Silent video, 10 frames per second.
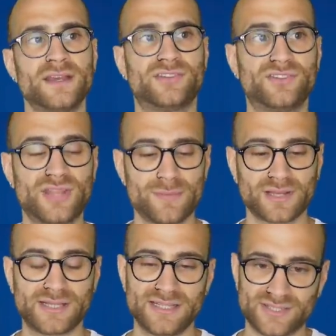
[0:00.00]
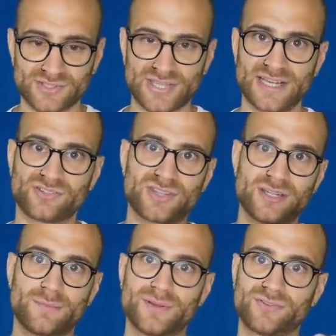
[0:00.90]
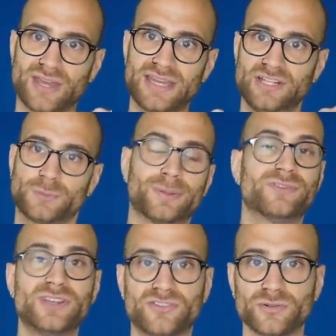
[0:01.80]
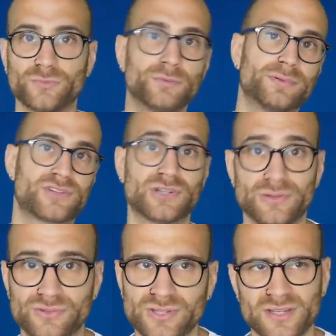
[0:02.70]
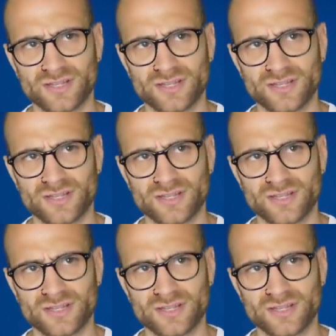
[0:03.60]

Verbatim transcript: Systemically dictates the numbers that each position will produce.